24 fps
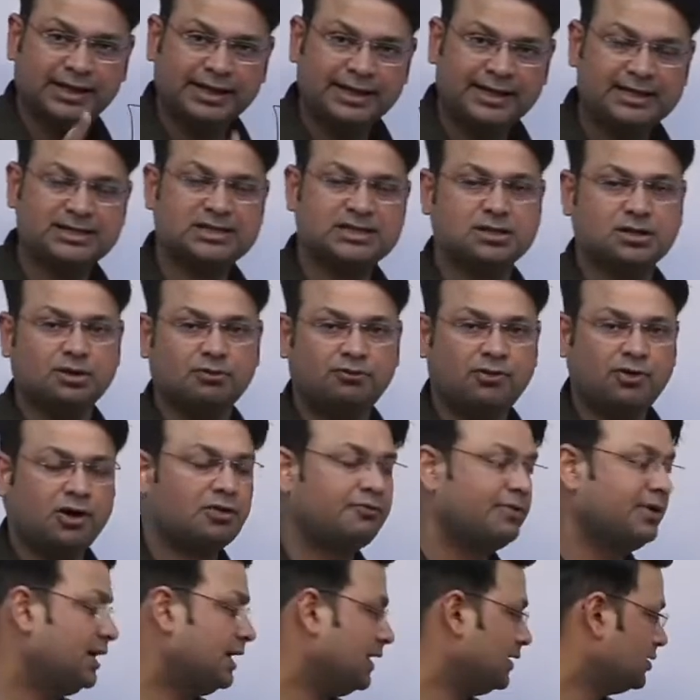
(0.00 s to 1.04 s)
is
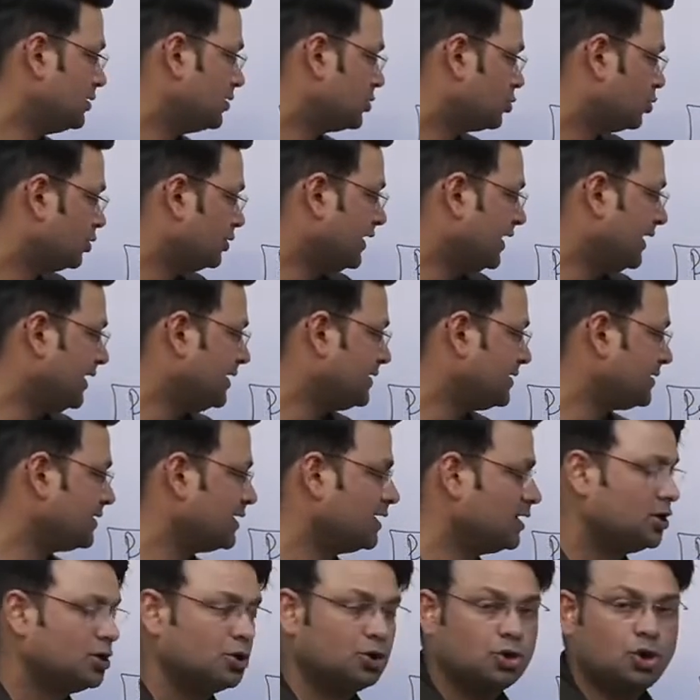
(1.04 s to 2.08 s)
forbidden, so there is
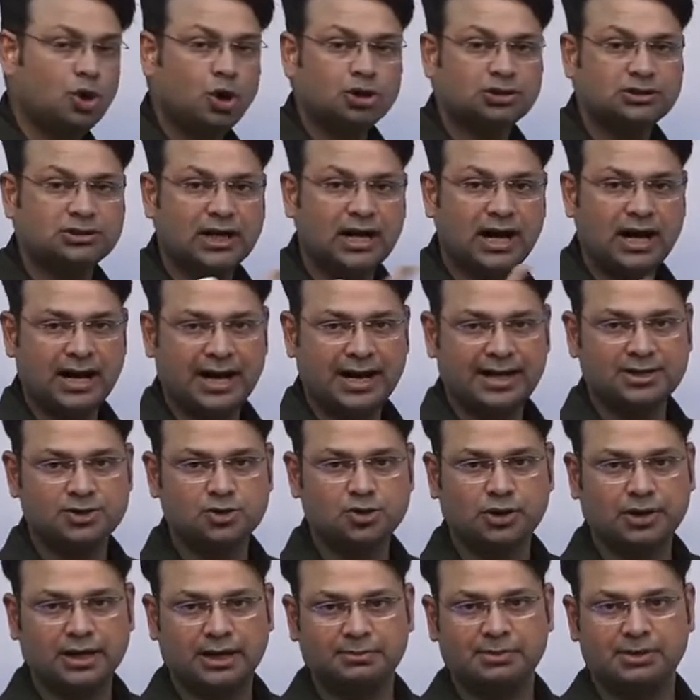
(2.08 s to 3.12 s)
gotra
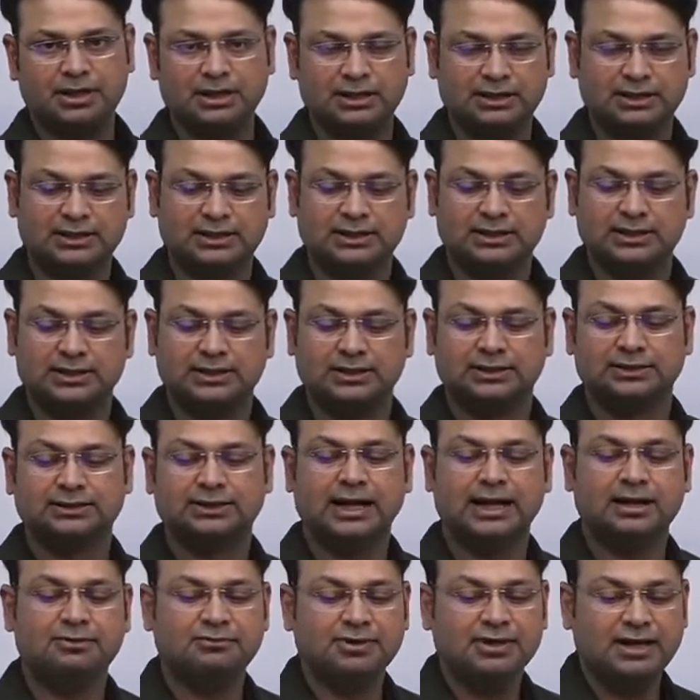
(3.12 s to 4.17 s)
exogamy.
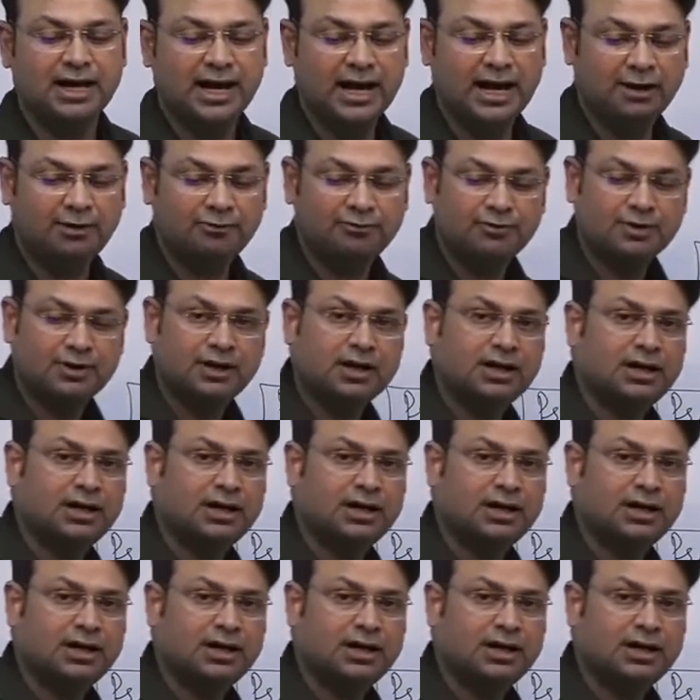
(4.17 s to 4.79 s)
Then we have